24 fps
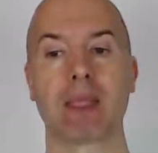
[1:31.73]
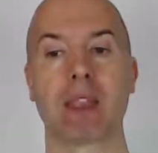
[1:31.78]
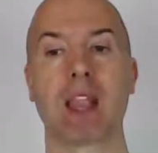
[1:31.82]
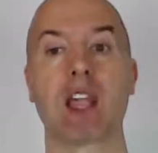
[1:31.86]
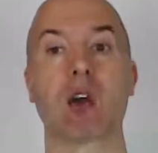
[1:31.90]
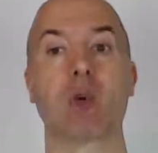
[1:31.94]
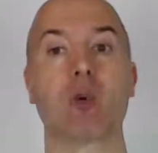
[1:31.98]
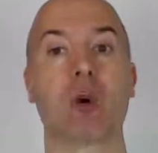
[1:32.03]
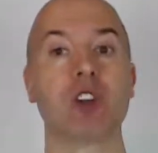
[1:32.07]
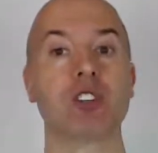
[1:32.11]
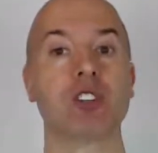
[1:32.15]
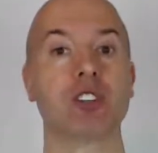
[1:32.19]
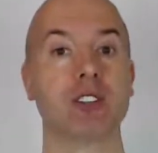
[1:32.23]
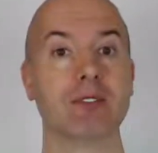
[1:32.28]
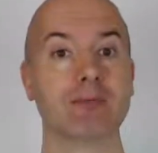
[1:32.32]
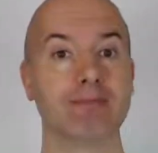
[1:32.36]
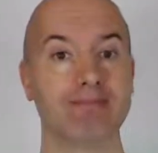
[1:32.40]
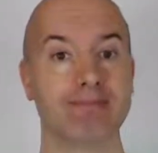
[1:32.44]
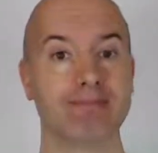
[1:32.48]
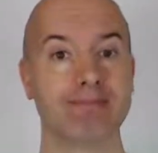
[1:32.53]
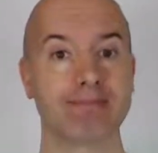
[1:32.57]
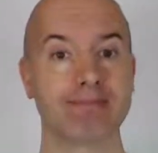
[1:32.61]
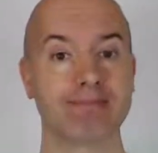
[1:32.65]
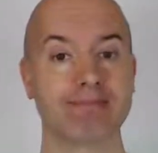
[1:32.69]

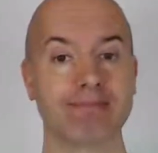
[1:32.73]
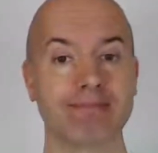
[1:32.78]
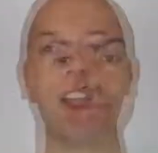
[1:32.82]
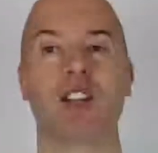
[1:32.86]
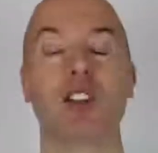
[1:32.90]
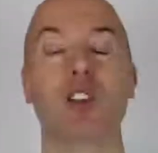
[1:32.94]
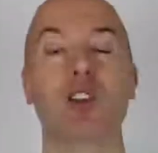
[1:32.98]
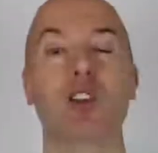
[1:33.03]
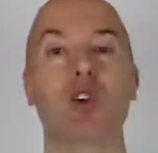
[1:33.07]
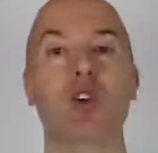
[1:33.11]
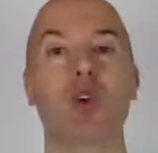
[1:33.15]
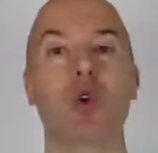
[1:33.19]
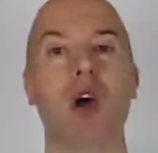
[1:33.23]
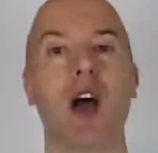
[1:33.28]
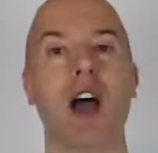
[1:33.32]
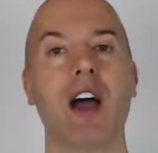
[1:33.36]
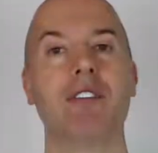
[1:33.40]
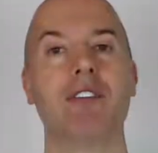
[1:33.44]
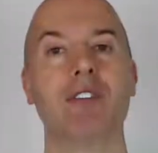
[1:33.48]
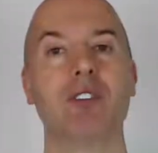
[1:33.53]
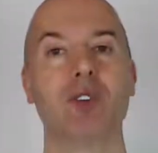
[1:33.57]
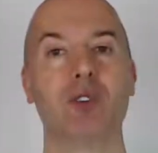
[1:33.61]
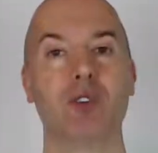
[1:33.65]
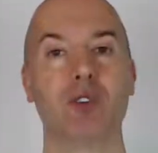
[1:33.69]
Question? Do you
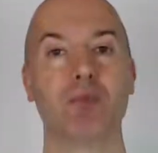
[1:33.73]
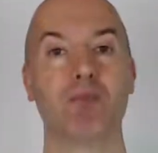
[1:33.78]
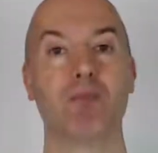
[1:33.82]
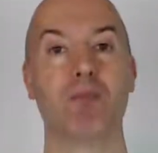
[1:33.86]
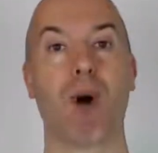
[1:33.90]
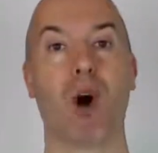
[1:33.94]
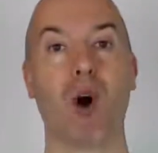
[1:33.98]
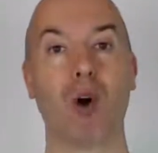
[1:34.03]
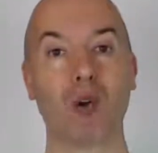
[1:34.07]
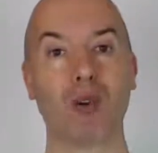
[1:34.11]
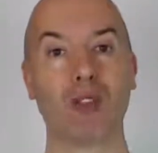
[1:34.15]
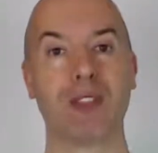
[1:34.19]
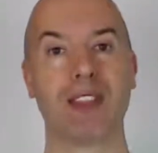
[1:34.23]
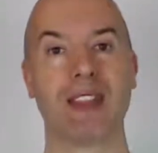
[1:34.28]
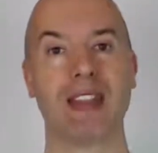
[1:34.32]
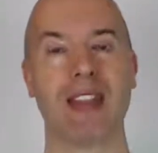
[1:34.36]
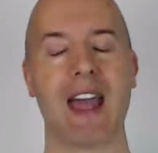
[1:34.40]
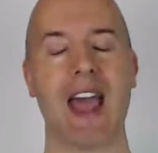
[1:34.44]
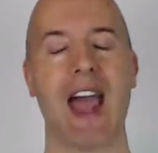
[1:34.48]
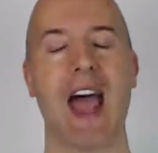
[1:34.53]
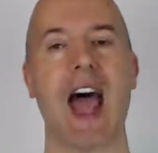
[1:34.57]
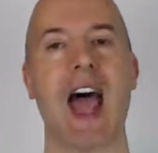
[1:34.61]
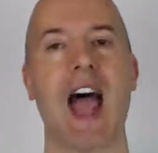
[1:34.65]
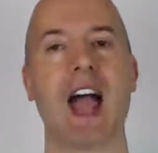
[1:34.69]
have to do both
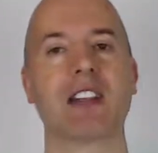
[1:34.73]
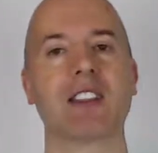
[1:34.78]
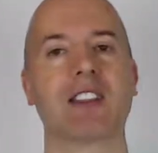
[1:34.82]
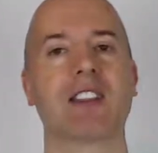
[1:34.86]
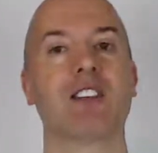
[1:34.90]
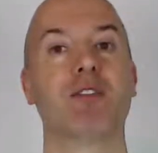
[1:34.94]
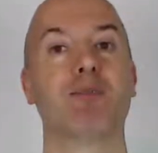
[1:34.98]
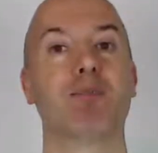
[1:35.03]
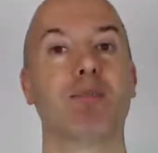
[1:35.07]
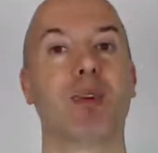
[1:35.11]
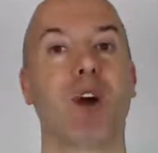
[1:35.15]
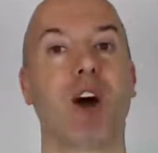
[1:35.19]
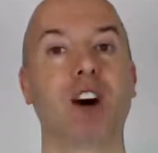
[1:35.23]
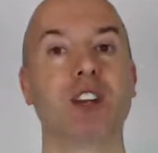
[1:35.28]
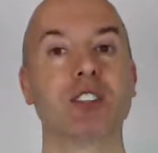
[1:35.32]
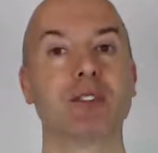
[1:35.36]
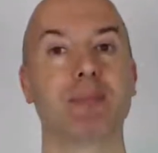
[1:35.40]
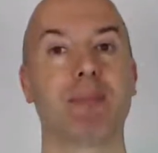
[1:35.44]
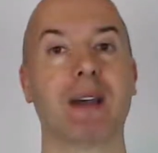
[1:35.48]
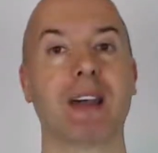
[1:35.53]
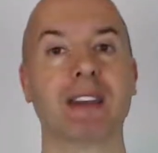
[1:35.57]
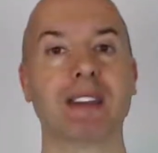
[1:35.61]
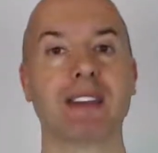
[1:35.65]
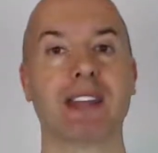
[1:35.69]
active
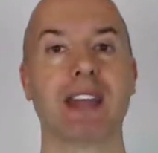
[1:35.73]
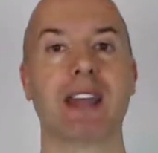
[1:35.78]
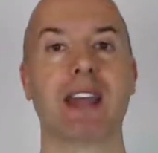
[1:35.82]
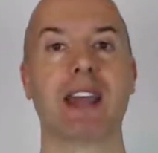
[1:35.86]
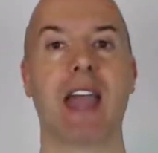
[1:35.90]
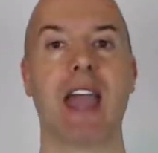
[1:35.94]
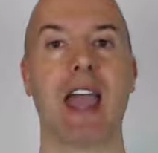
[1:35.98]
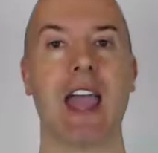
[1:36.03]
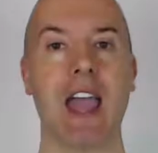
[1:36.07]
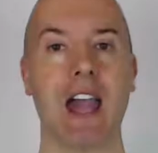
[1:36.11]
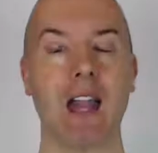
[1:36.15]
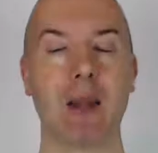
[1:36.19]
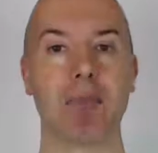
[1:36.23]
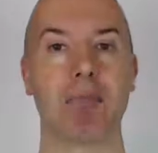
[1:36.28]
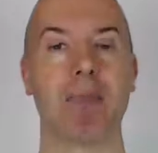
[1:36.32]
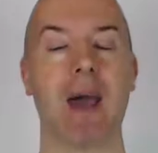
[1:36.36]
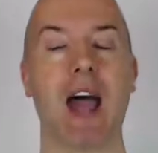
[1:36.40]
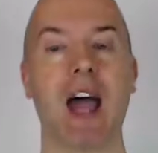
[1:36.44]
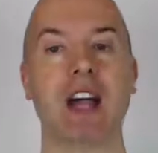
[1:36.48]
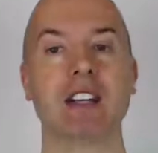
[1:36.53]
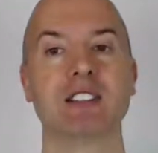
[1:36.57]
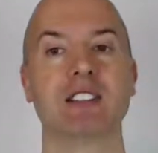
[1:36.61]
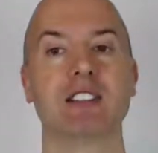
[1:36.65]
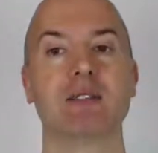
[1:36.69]
prospecting and
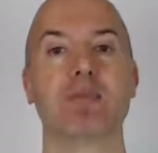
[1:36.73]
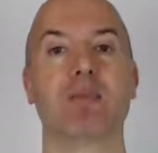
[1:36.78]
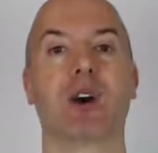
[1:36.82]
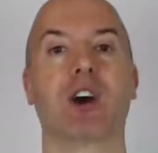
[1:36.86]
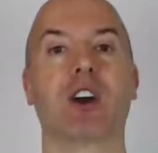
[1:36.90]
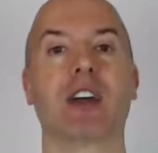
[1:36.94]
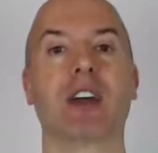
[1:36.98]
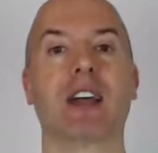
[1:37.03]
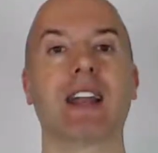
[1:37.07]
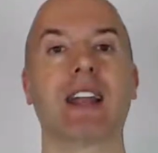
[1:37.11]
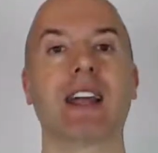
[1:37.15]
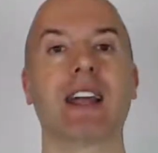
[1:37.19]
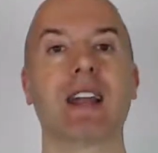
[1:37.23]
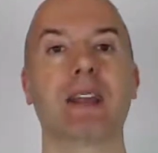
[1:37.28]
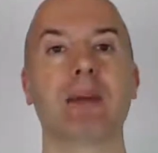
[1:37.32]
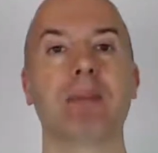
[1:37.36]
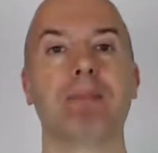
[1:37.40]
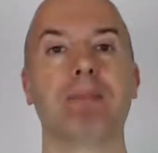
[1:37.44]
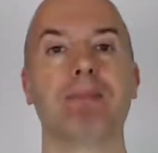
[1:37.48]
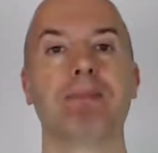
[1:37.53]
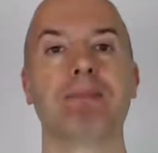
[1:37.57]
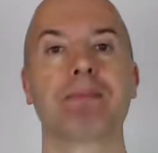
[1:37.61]
passive marketing?